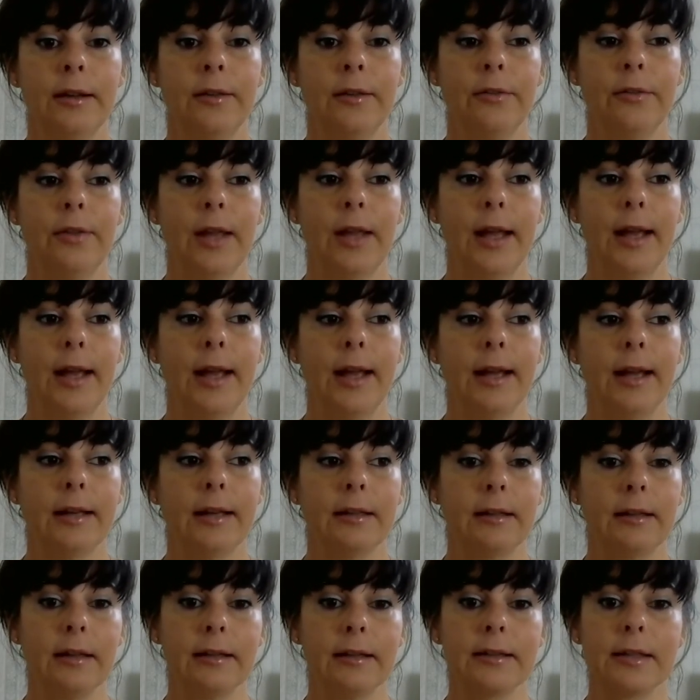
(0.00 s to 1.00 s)
that
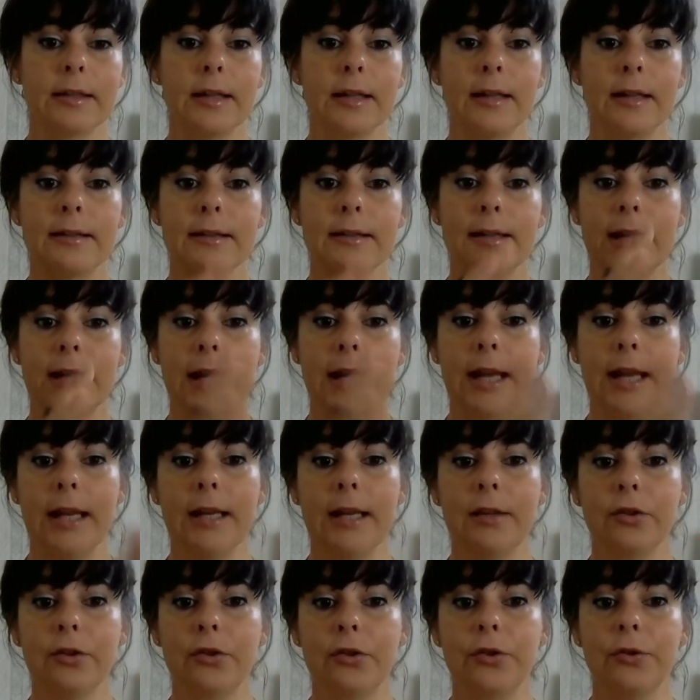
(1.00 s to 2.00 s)
it's their
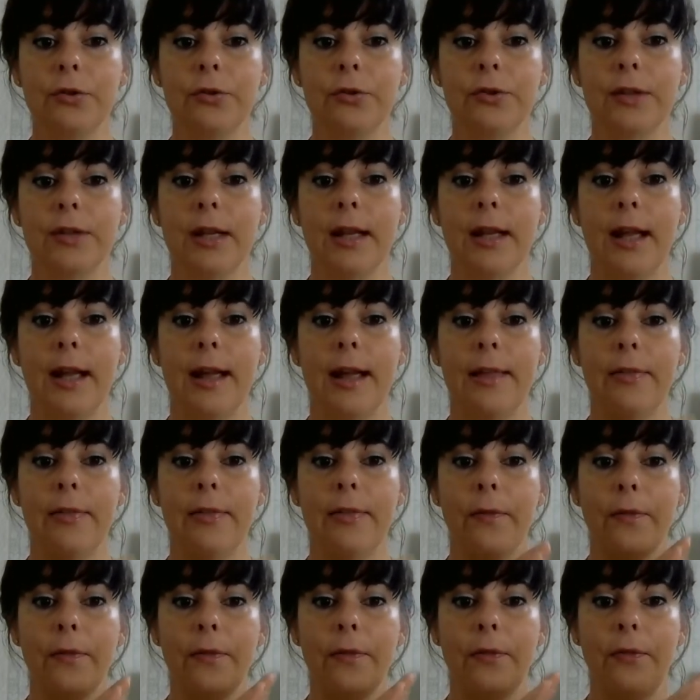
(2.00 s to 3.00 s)
issues,
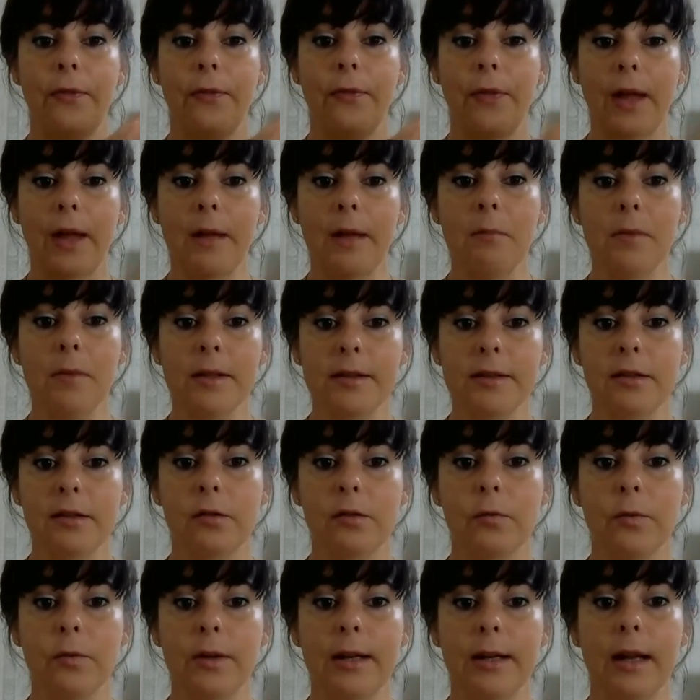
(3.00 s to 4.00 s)
and they must
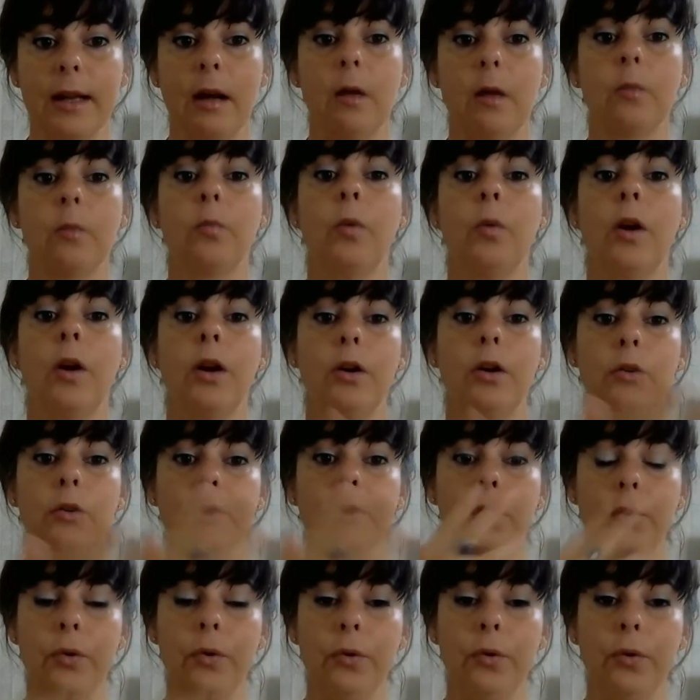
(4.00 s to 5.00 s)
sort it out, while
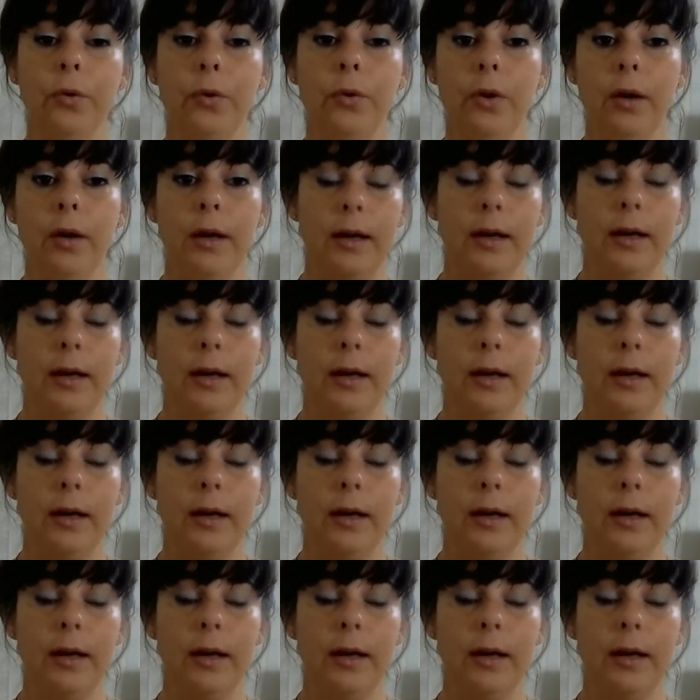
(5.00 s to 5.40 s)
you,